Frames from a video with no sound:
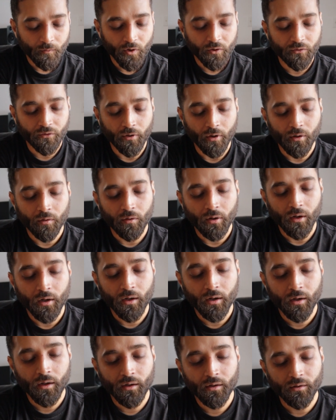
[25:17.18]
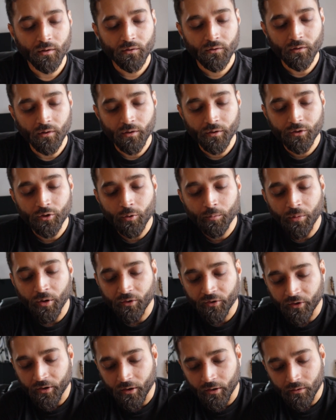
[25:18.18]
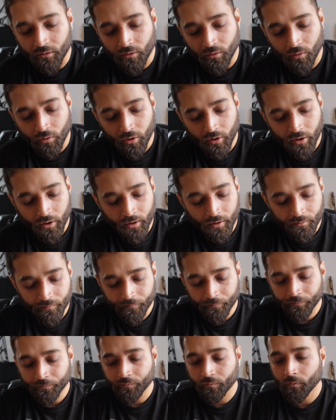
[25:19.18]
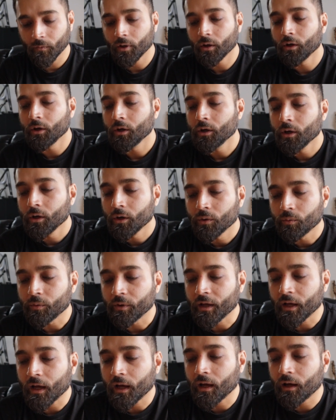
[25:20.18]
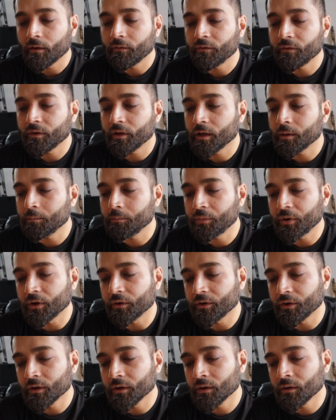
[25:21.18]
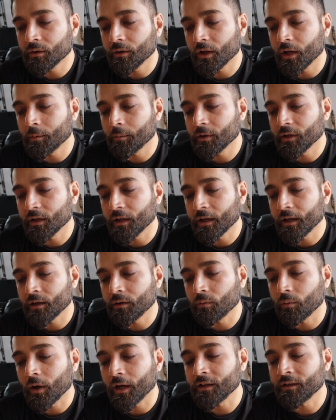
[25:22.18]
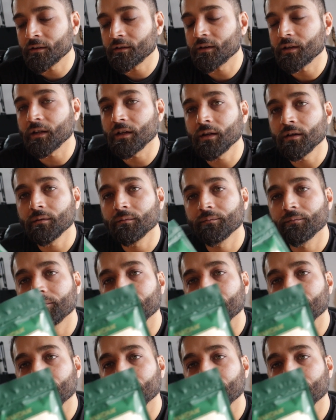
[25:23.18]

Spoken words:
So in no particular order, we have Imperial Himalayan White Tea.